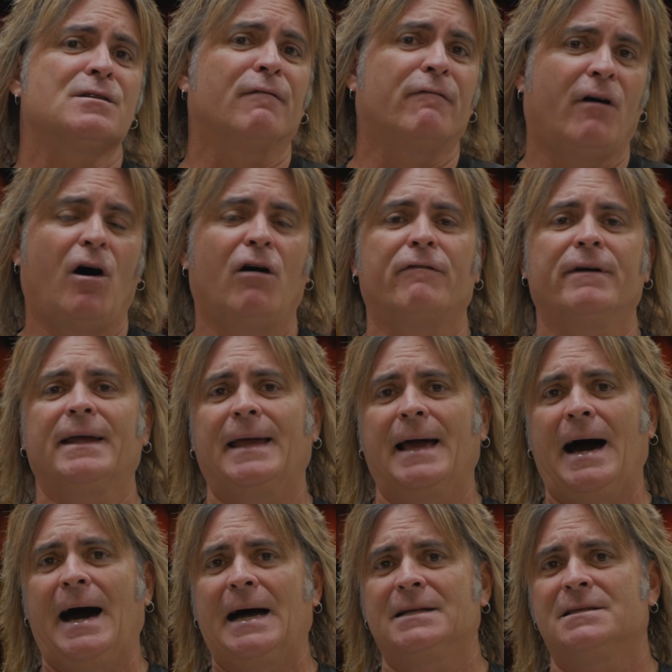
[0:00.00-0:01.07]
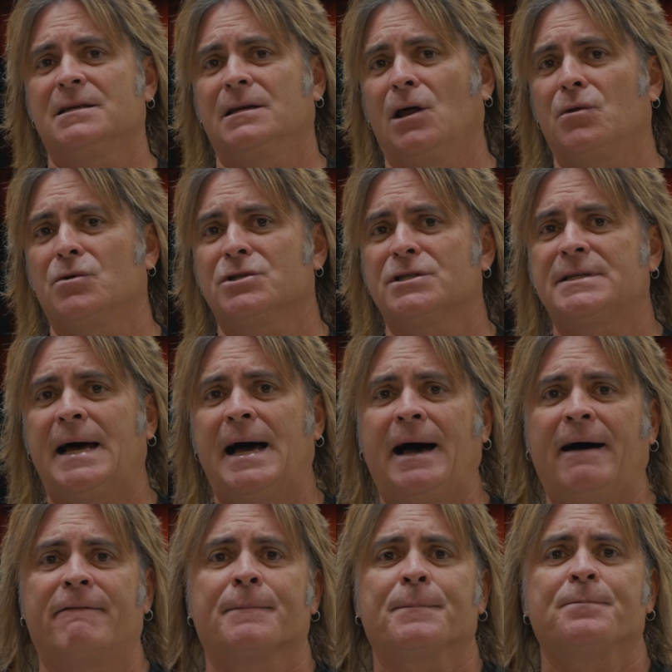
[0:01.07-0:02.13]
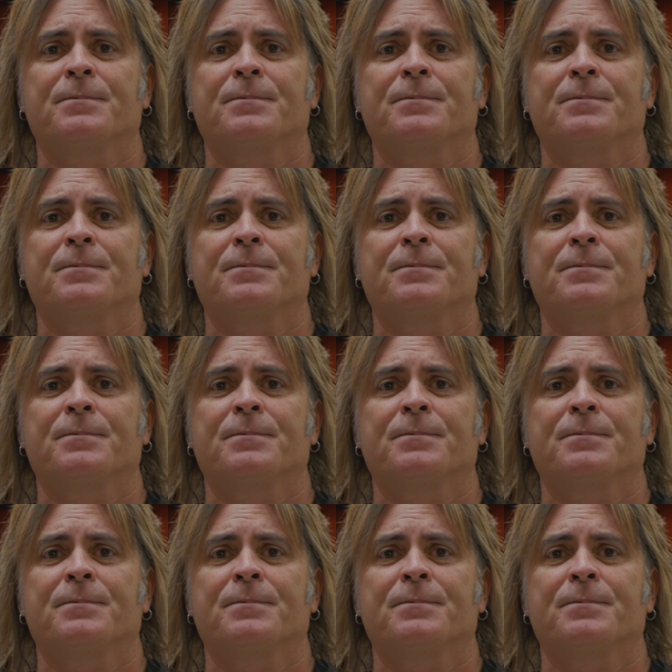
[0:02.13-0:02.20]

involving guides and other staff.